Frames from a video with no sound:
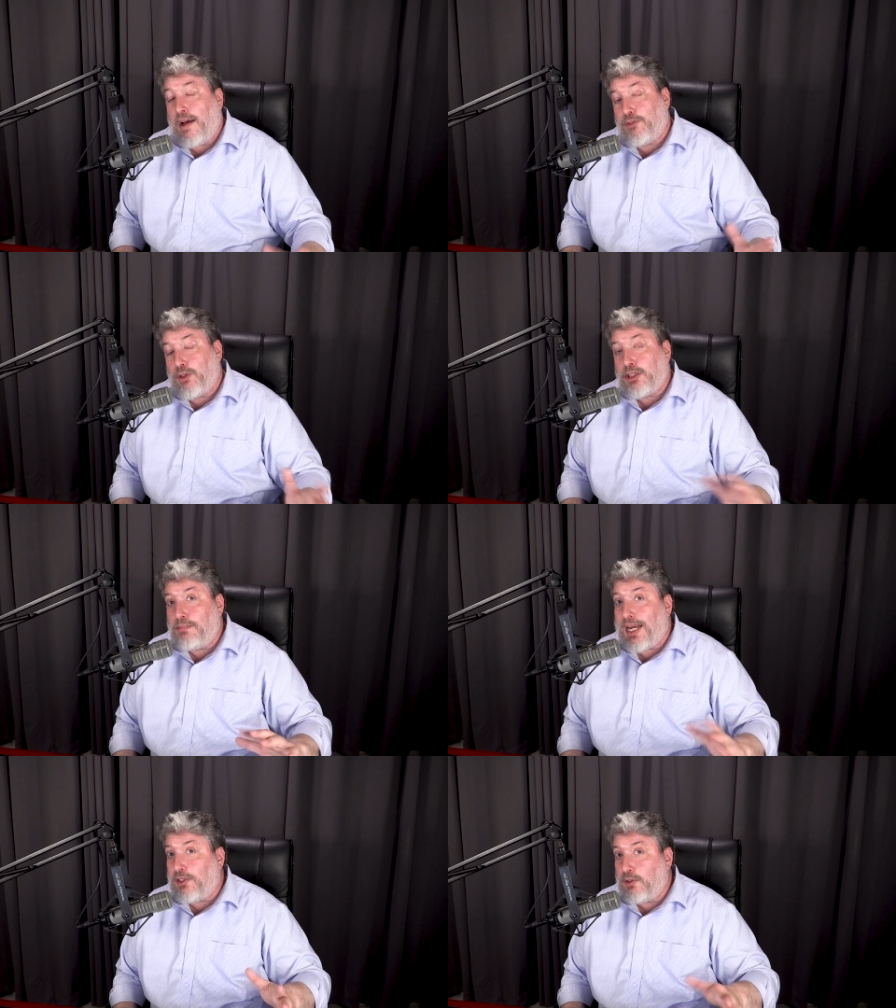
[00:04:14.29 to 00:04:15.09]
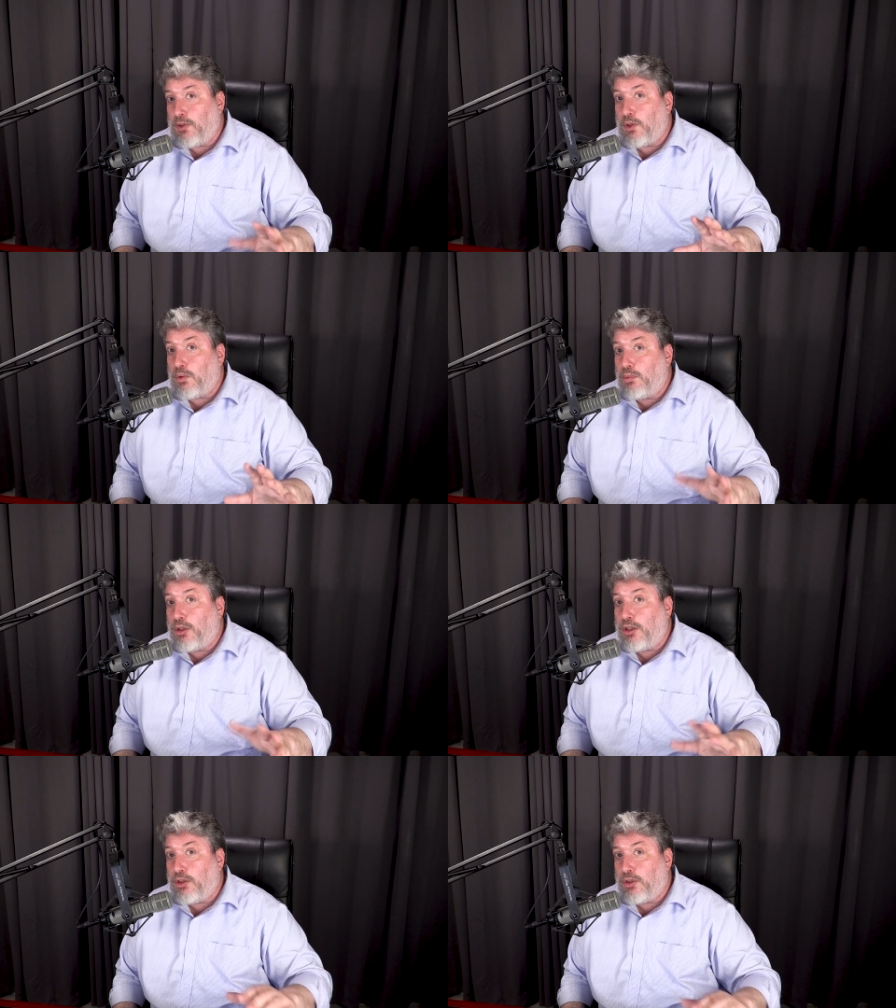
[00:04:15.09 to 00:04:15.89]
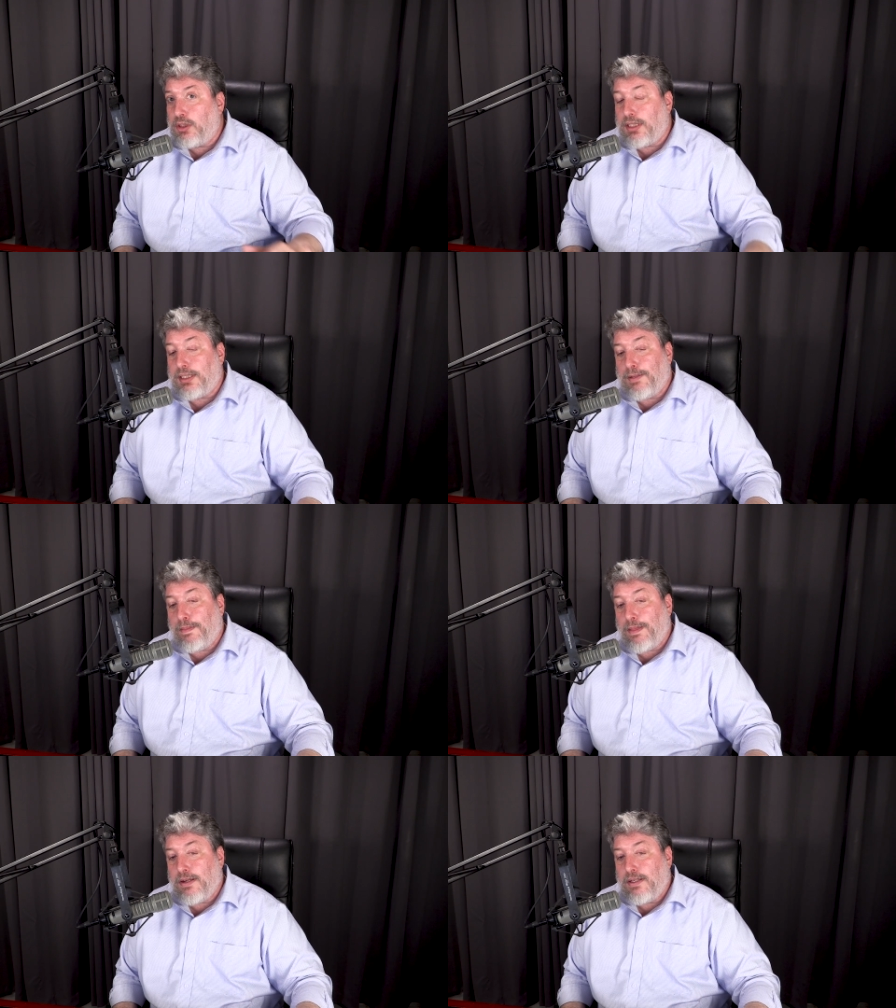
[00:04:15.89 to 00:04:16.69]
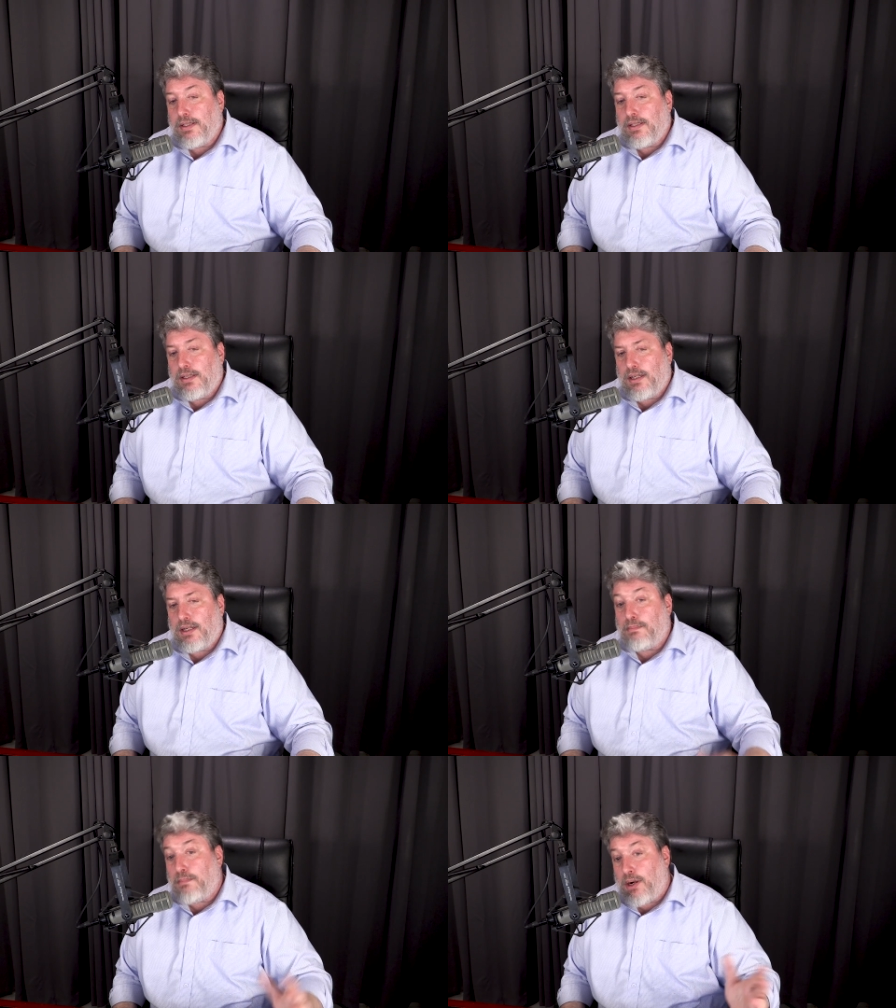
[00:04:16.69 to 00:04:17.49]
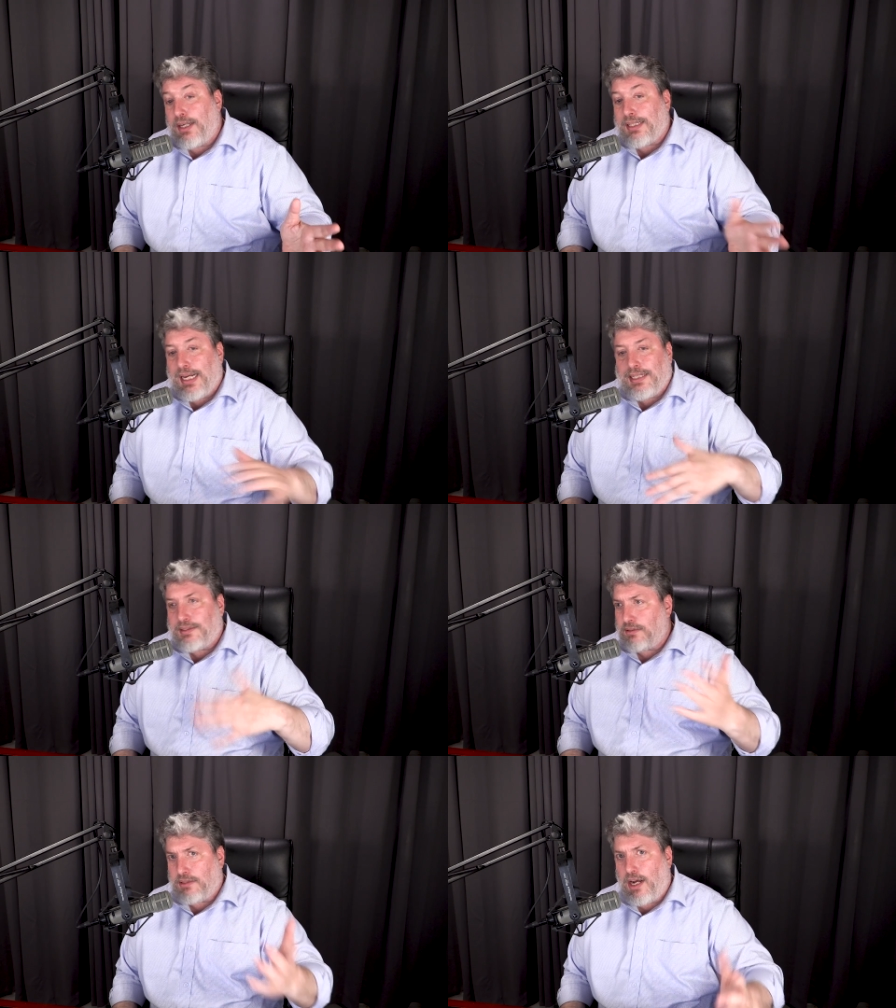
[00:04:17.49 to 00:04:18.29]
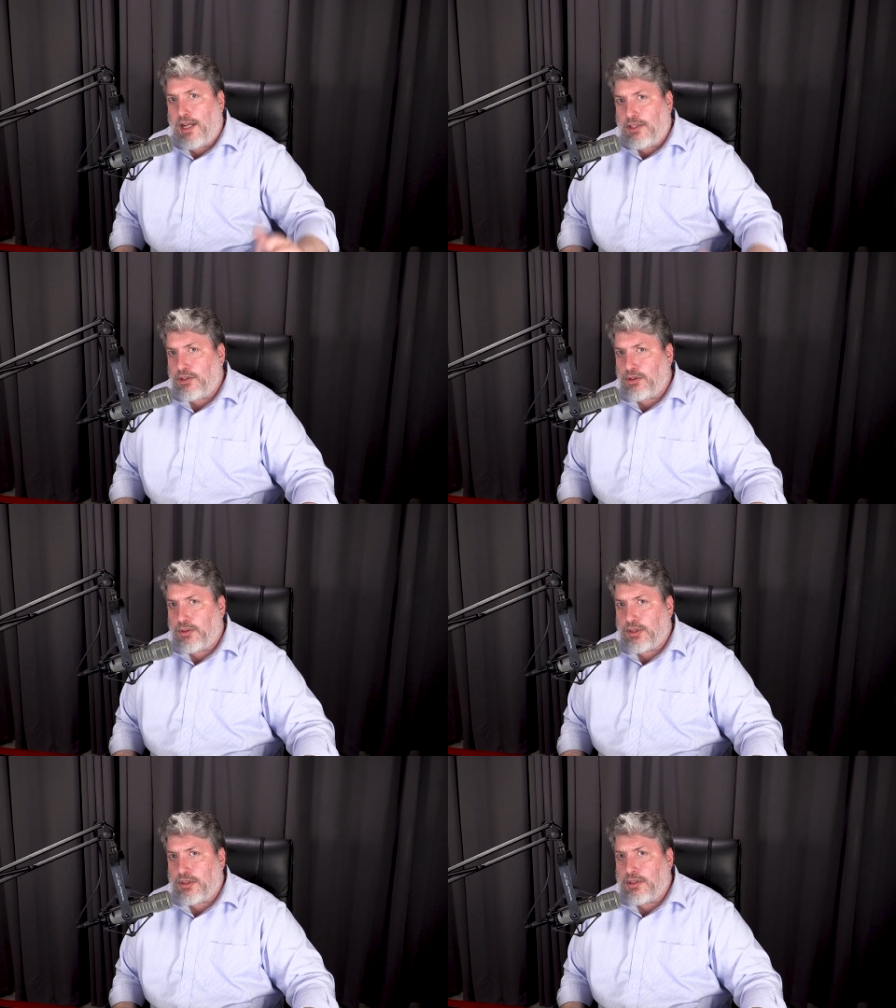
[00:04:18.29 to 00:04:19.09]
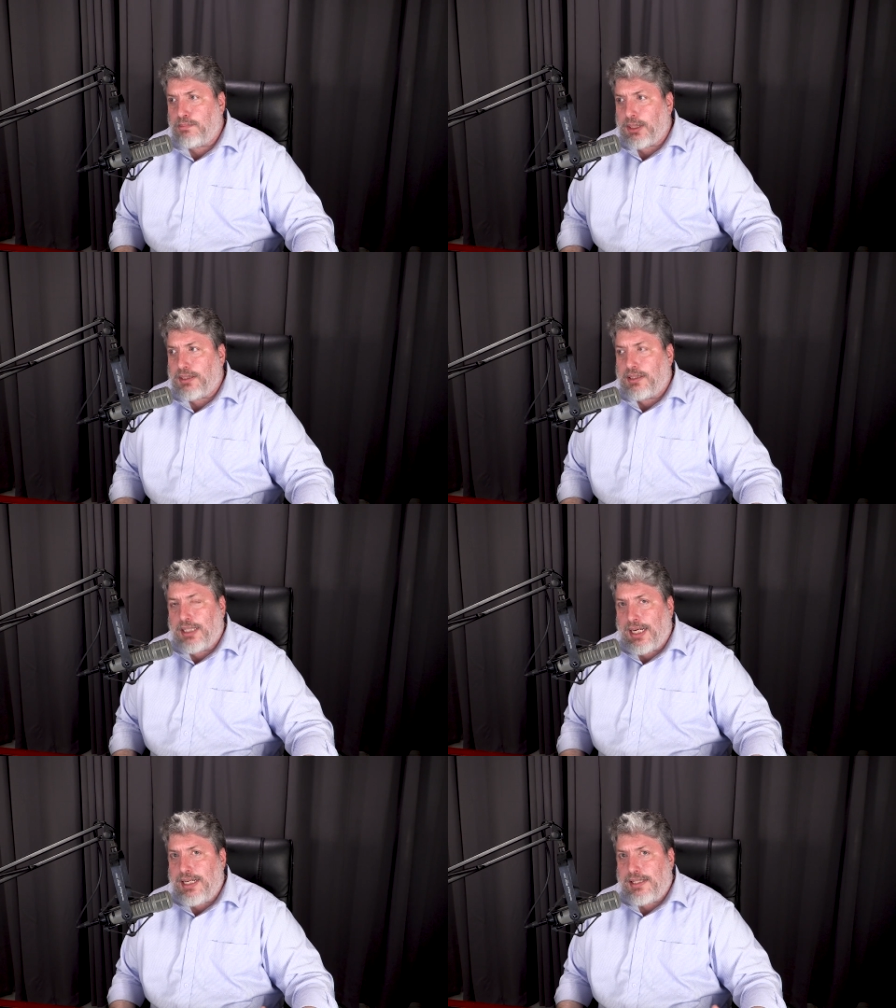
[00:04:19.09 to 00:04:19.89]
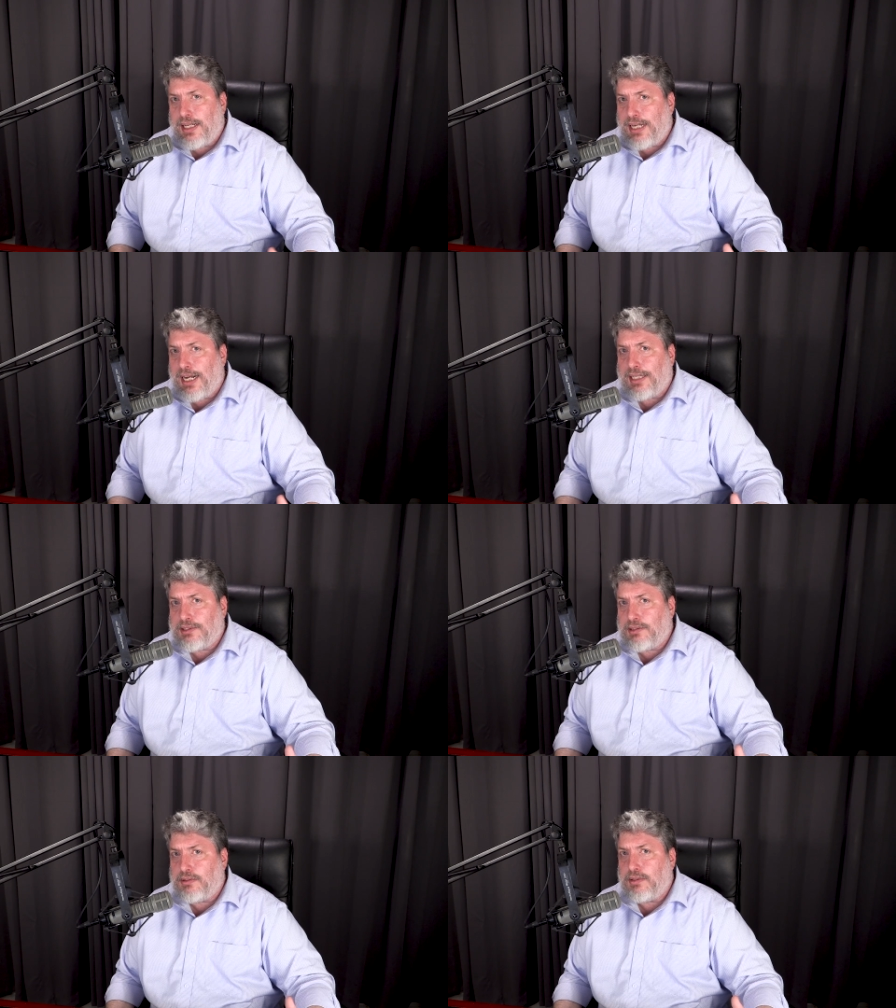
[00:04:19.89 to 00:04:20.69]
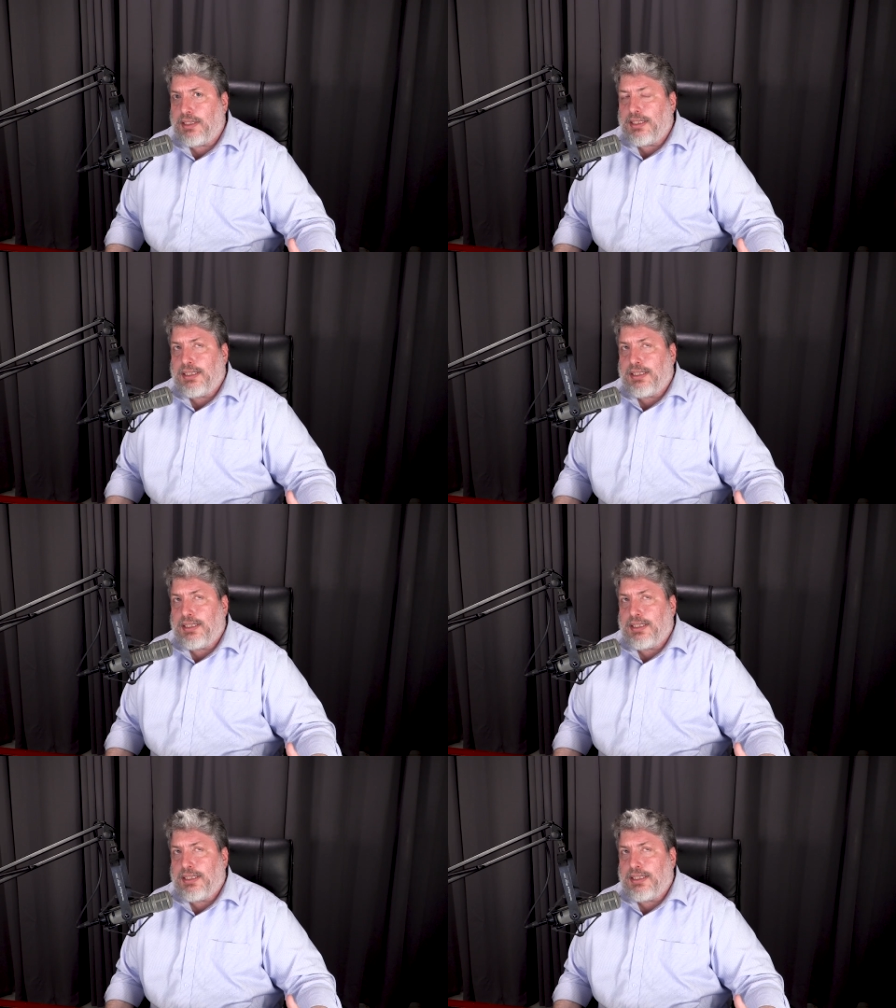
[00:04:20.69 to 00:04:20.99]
Of course, Matthew and Luke were using uh, Mark and other sources, but they then had to